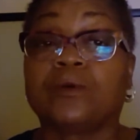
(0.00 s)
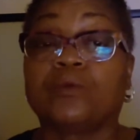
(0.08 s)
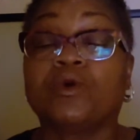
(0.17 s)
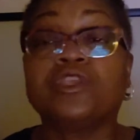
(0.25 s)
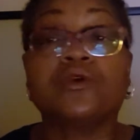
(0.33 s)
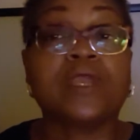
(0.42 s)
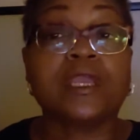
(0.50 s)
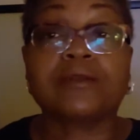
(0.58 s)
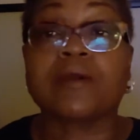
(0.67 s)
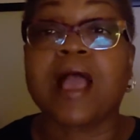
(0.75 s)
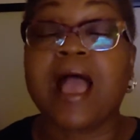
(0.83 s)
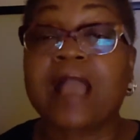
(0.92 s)
when you
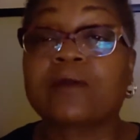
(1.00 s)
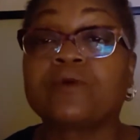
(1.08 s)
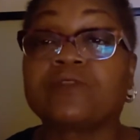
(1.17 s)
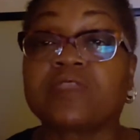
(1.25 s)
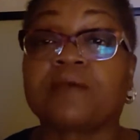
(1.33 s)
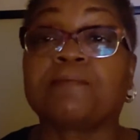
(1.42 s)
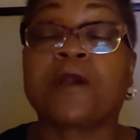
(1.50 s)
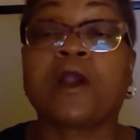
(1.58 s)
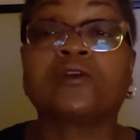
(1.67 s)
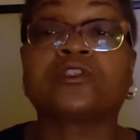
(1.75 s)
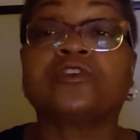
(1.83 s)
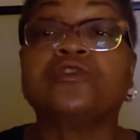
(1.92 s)
interact with that
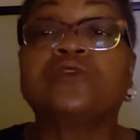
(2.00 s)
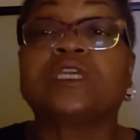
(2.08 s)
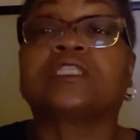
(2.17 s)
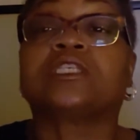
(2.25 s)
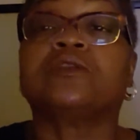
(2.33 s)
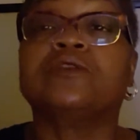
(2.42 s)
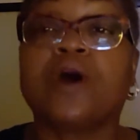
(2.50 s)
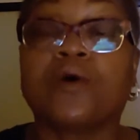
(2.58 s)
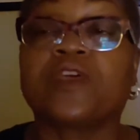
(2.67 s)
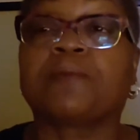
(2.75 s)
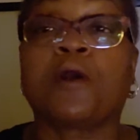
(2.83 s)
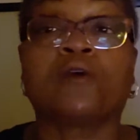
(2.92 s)
person, you get to know
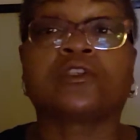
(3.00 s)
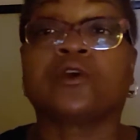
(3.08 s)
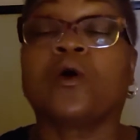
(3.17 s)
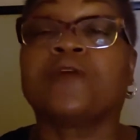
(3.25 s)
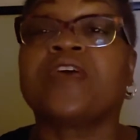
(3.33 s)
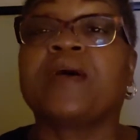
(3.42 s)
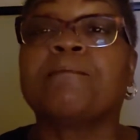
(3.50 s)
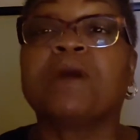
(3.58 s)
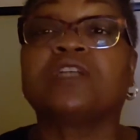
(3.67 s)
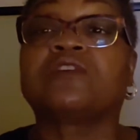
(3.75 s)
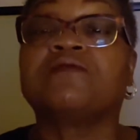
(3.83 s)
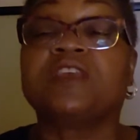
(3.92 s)
that person, or that
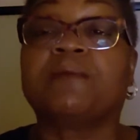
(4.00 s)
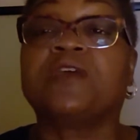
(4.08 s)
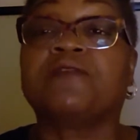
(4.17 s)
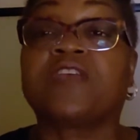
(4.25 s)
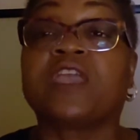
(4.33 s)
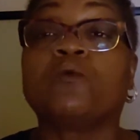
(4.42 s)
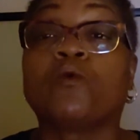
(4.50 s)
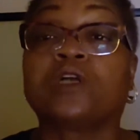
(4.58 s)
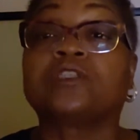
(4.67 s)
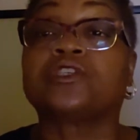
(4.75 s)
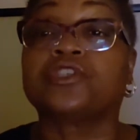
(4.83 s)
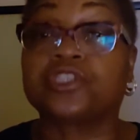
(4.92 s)
much of them that they
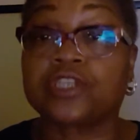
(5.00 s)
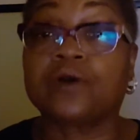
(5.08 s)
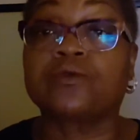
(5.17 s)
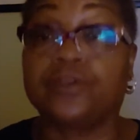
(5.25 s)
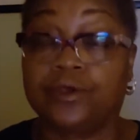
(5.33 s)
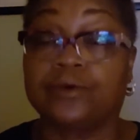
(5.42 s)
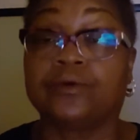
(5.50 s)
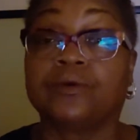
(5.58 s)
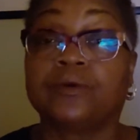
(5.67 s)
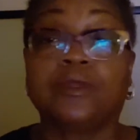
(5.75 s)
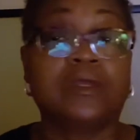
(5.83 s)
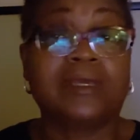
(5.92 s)
want to show you,
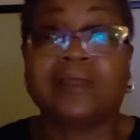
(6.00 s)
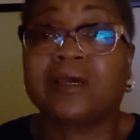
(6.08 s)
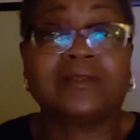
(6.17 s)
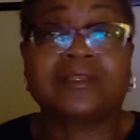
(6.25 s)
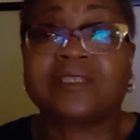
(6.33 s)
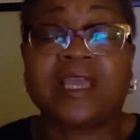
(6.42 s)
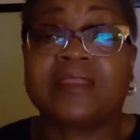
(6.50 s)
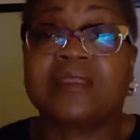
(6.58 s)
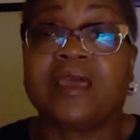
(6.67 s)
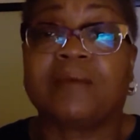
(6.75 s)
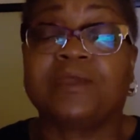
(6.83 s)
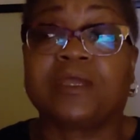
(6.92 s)
and understanding
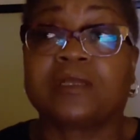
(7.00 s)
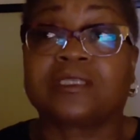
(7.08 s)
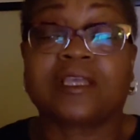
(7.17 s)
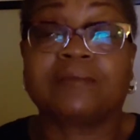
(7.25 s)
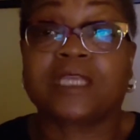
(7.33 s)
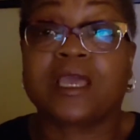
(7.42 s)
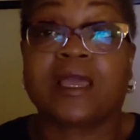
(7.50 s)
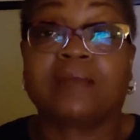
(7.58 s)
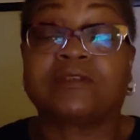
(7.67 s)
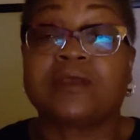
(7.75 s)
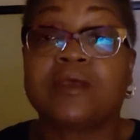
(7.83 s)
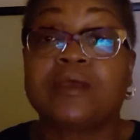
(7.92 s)
that. Because
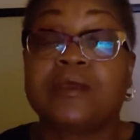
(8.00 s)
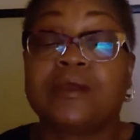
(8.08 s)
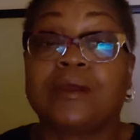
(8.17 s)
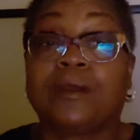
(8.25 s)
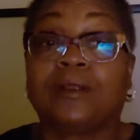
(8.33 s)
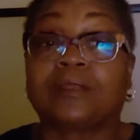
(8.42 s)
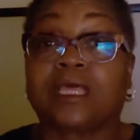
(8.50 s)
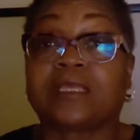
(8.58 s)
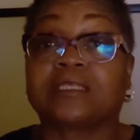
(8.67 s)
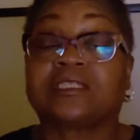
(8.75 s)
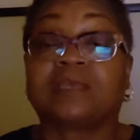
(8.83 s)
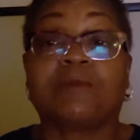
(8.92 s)
sometimes, like
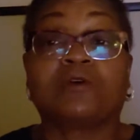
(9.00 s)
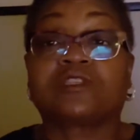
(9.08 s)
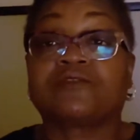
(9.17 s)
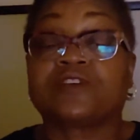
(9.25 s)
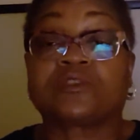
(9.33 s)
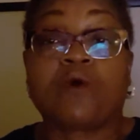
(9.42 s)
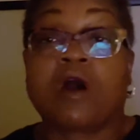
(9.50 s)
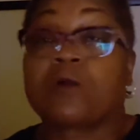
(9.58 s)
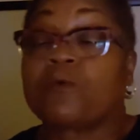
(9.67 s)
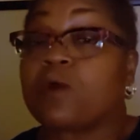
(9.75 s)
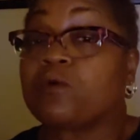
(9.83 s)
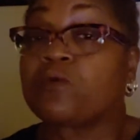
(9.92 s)
I said, most of us walk
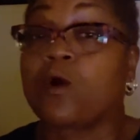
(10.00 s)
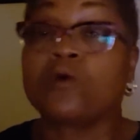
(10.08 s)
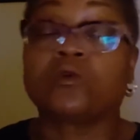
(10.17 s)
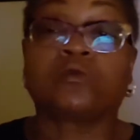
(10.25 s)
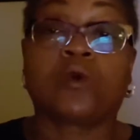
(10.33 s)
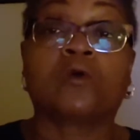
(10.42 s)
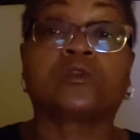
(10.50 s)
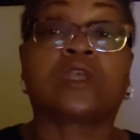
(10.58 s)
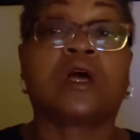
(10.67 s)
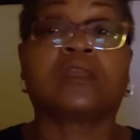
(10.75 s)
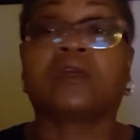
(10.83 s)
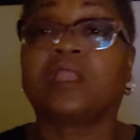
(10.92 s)
around with
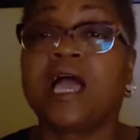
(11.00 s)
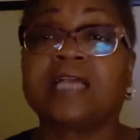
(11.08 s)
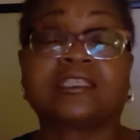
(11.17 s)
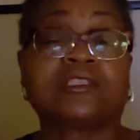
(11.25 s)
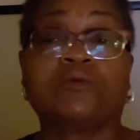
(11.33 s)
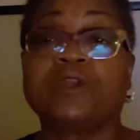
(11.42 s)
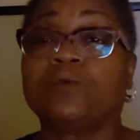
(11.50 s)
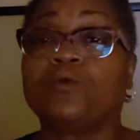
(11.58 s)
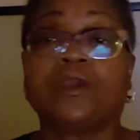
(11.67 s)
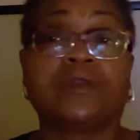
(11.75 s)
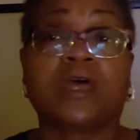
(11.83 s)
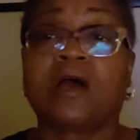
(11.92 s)
rose-colored glasses.
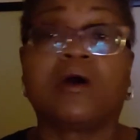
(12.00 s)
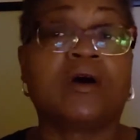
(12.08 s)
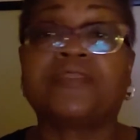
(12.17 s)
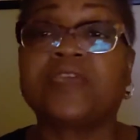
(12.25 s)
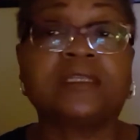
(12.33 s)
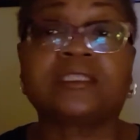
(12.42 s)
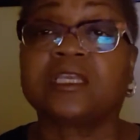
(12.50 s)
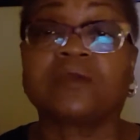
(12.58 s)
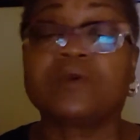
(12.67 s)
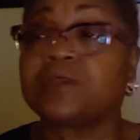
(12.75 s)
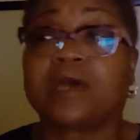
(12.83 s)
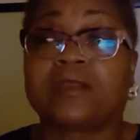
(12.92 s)
We are not authentic.
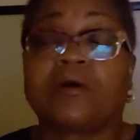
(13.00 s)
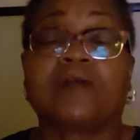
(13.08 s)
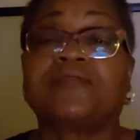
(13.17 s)
We're not our